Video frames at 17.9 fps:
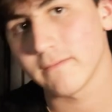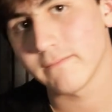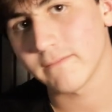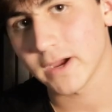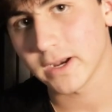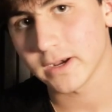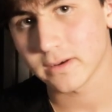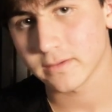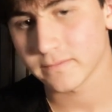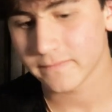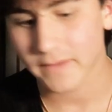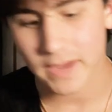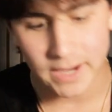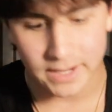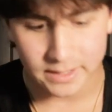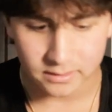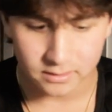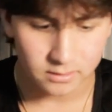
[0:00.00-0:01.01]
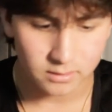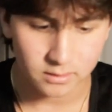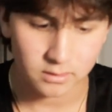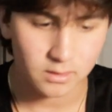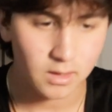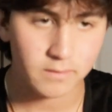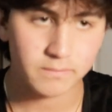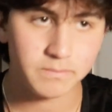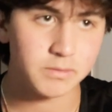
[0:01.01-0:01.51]
find a
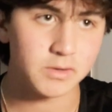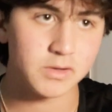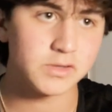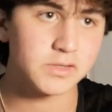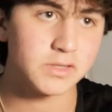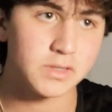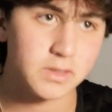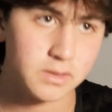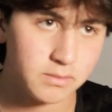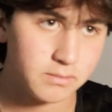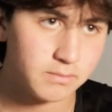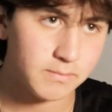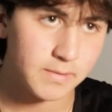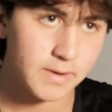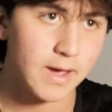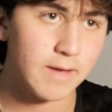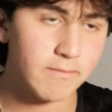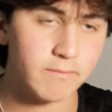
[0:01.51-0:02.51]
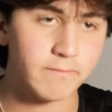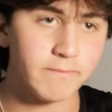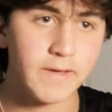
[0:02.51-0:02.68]
love person, have a